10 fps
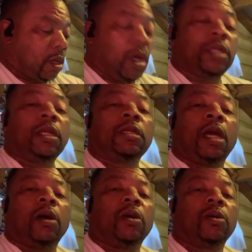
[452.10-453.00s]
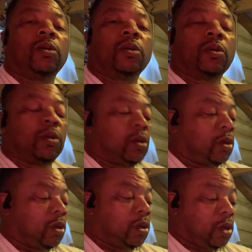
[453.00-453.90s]
Good, yo.
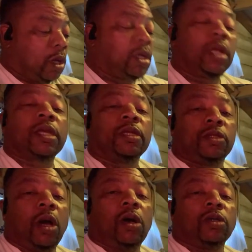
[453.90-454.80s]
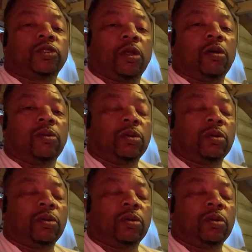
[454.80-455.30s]
Good looking dogs, though.